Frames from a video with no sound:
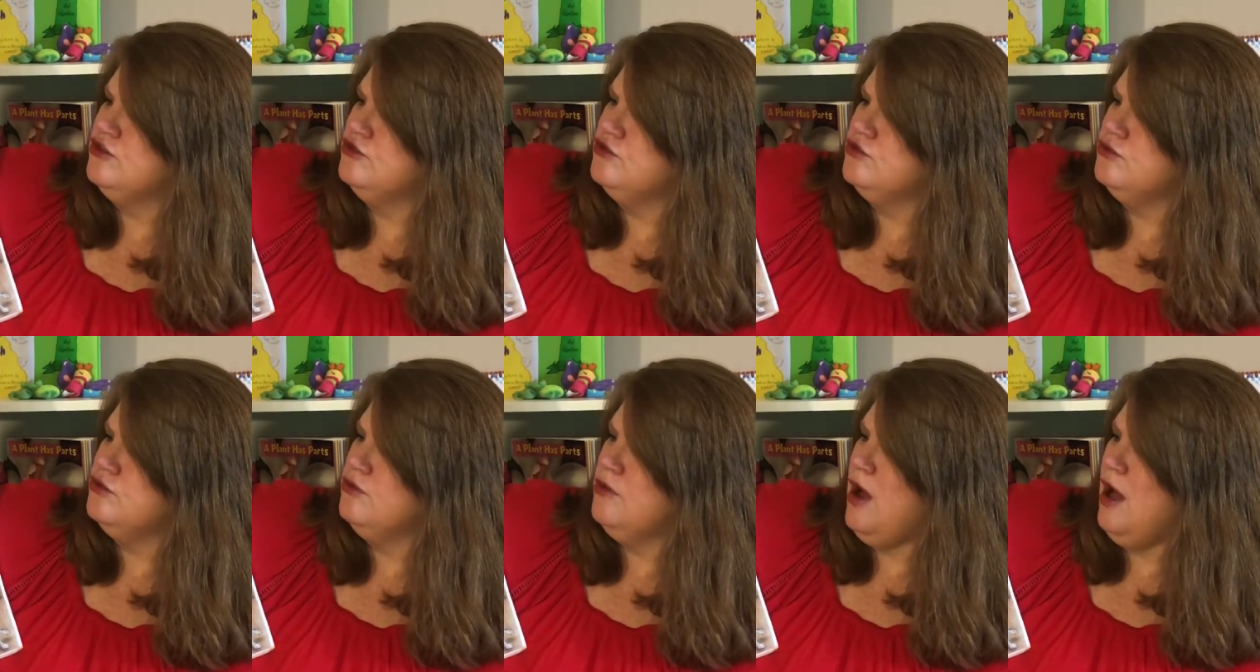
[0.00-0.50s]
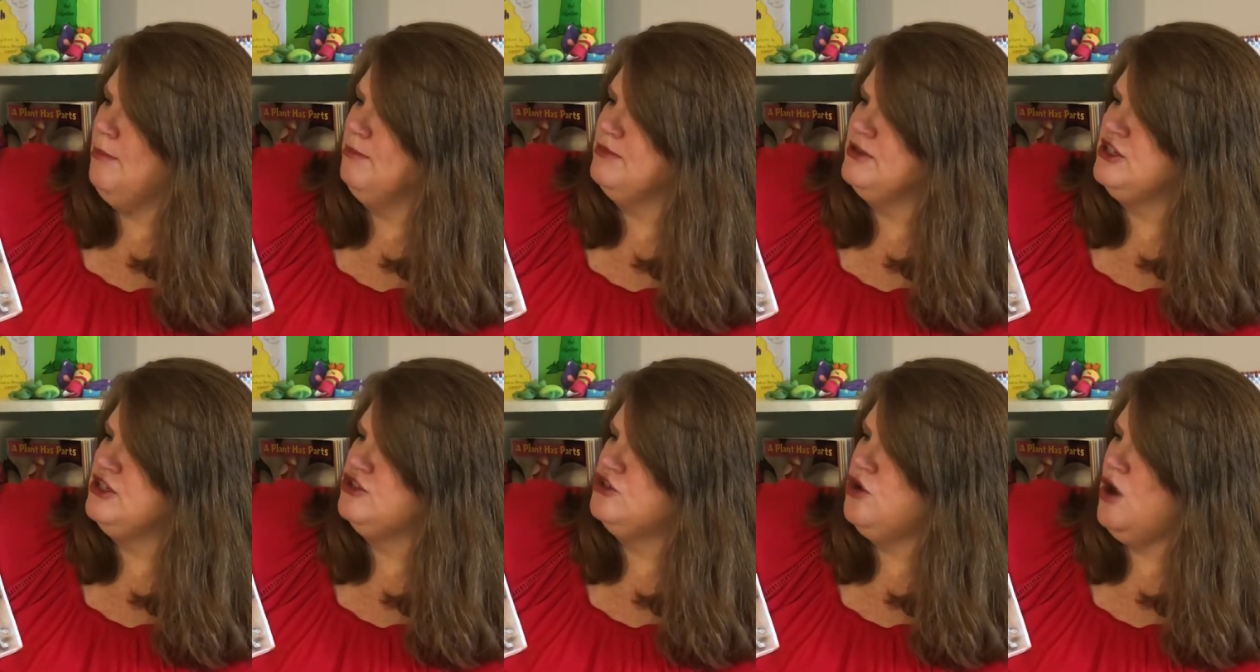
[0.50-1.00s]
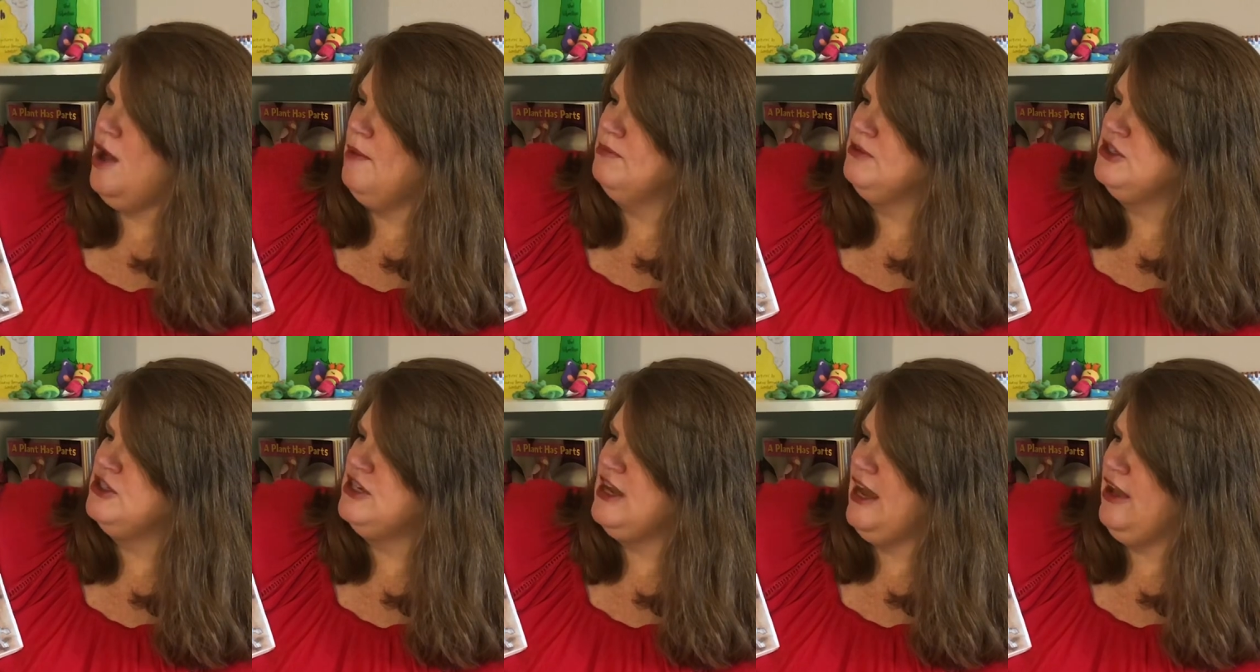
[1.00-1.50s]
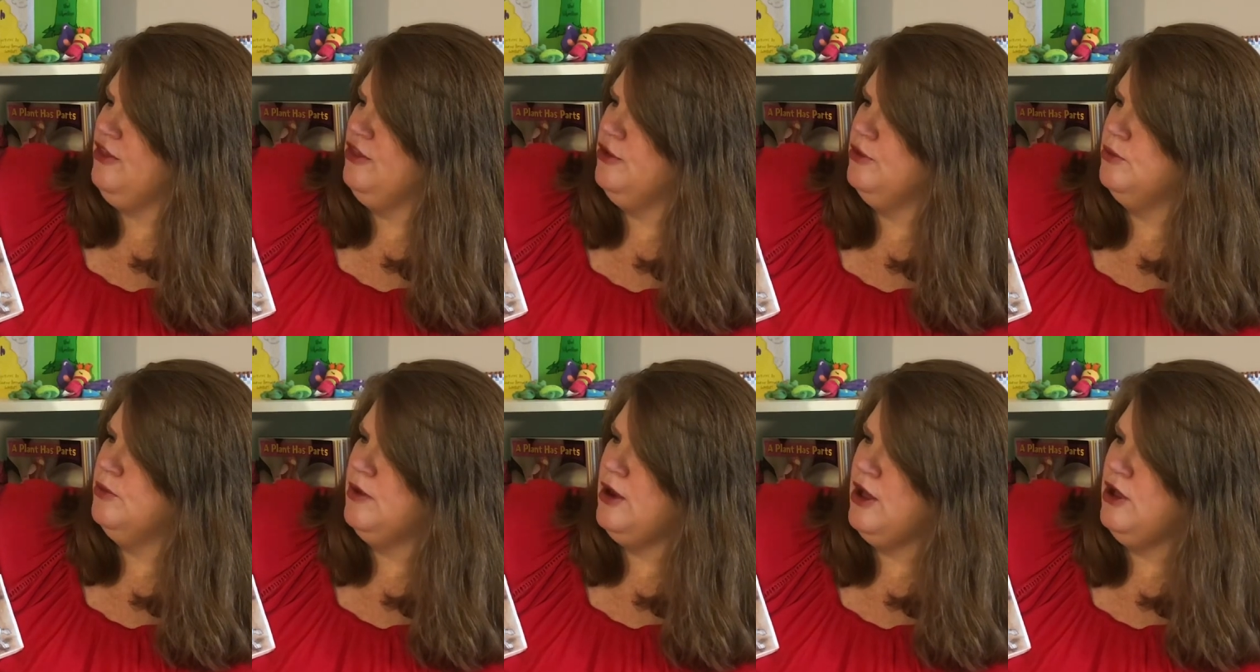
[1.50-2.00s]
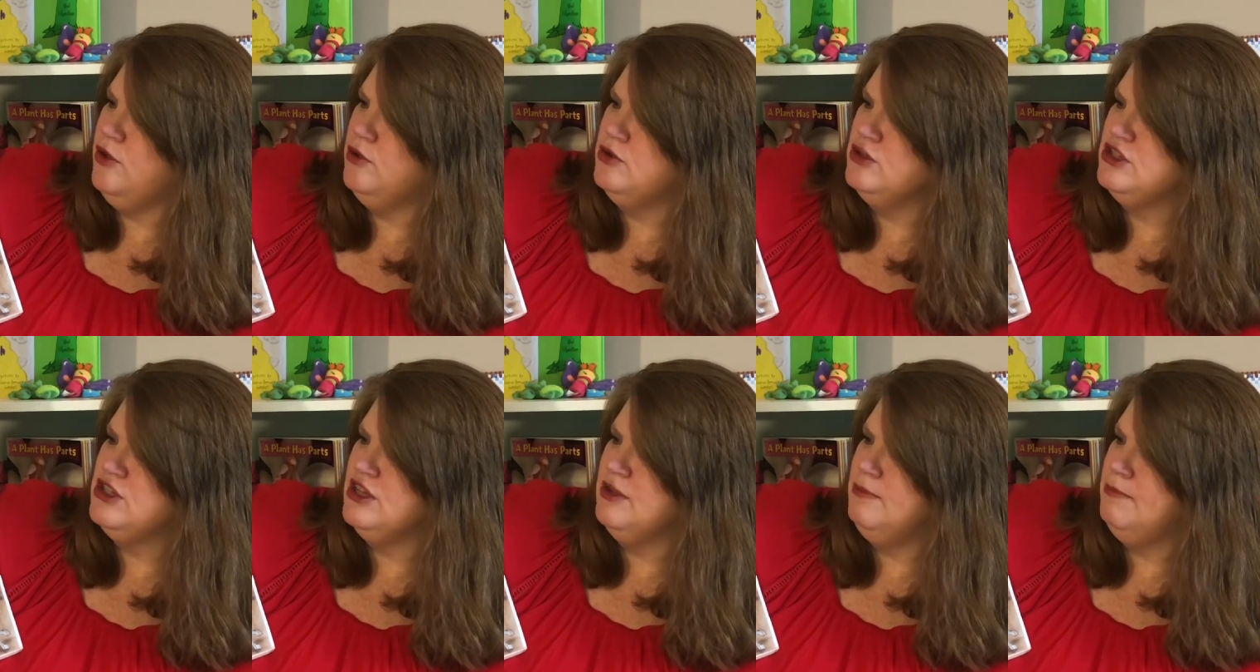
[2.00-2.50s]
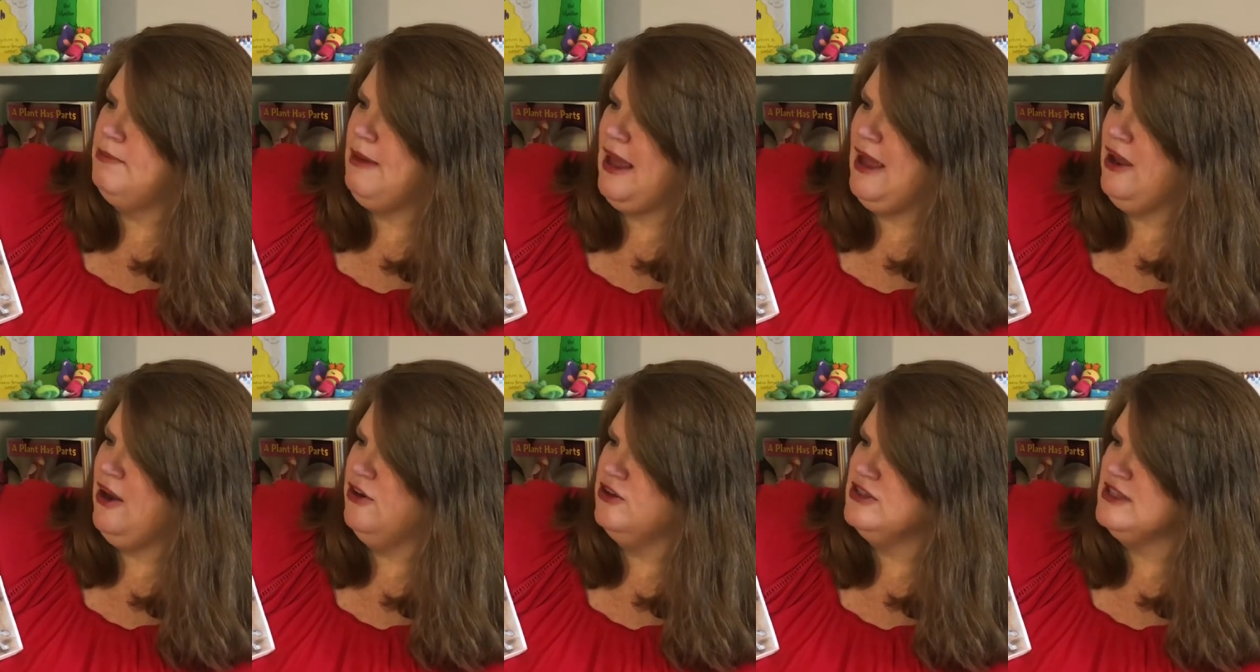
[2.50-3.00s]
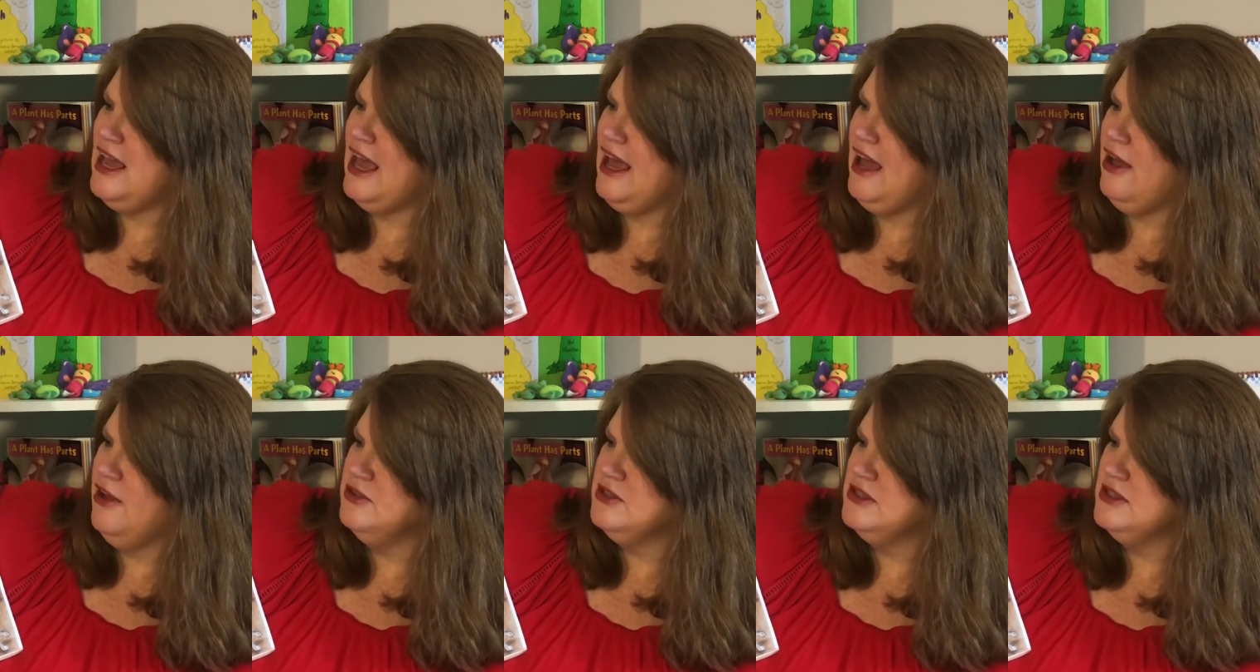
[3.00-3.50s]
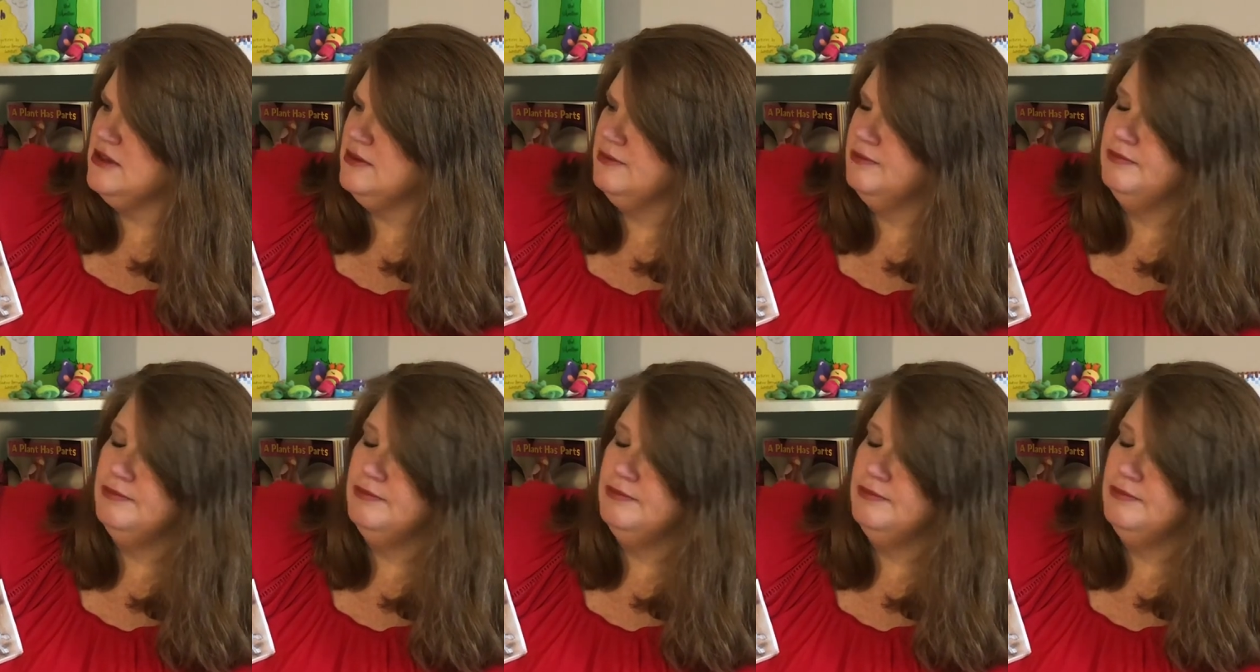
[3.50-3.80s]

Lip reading: tromped down the road to Bear's house.